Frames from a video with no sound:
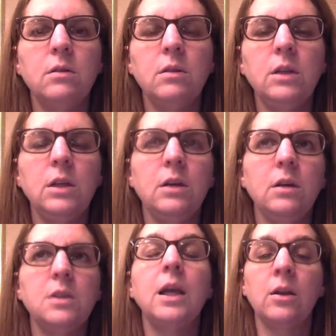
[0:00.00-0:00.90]
the
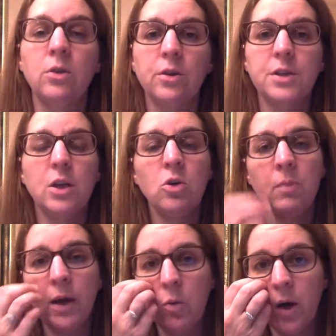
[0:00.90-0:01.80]
standards that you
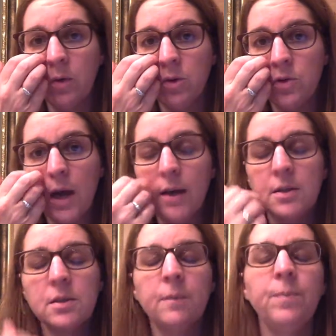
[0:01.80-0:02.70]
might want to
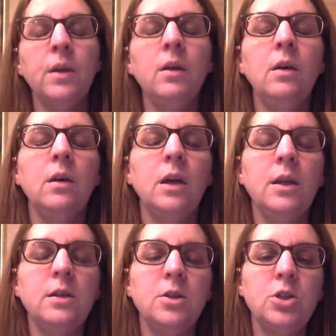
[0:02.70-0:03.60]
address.
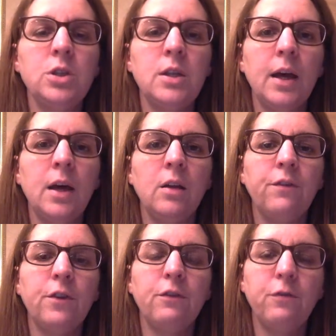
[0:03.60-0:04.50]
In addition to that,
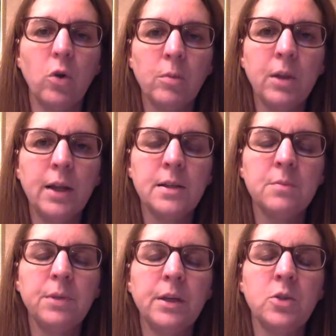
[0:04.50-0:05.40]
for the formal
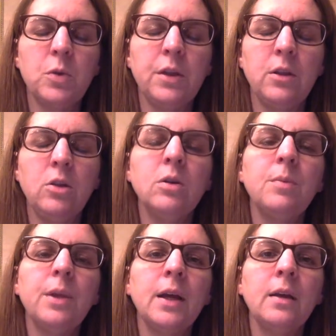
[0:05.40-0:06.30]
lesson plans within the
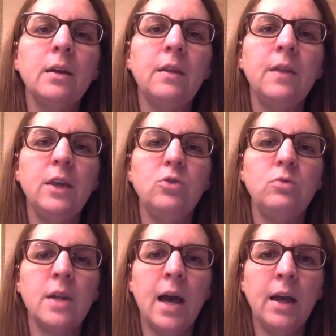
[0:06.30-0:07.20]
unit plan, they do
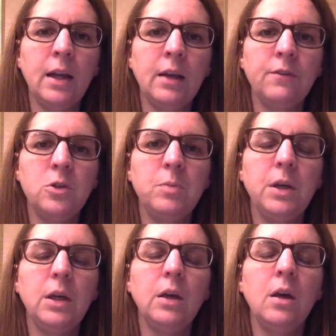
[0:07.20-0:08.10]
not have to
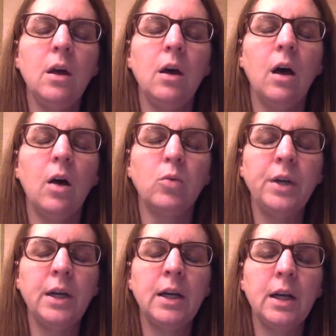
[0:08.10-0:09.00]
be
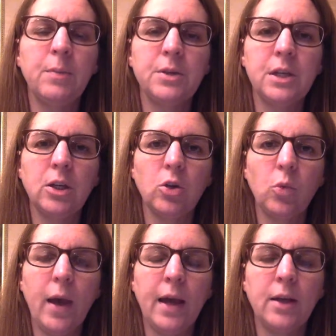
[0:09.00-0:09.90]
written in any particular
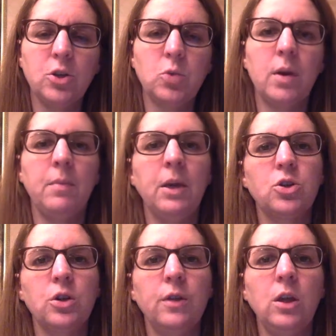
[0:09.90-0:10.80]
way. I just want to make
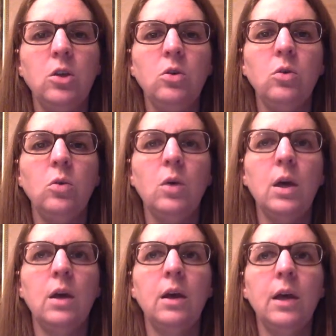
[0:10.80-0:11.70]
sure that you
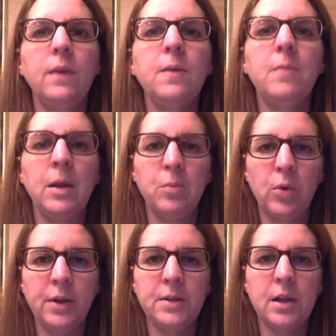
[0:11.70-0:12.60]
hit the main
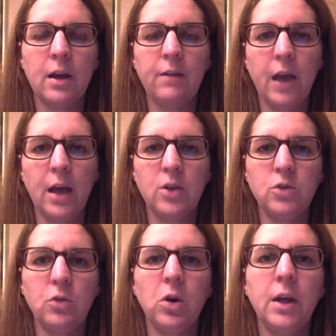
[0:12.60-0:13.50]
points that I've asked
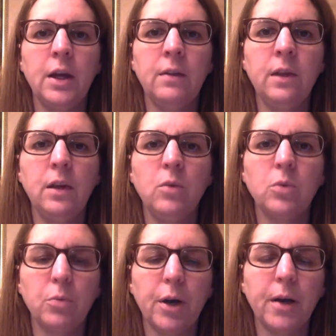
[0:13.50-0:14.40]
for in the
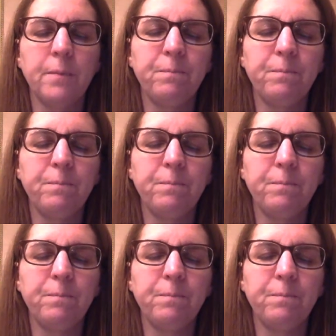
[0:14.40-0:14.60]
rubric.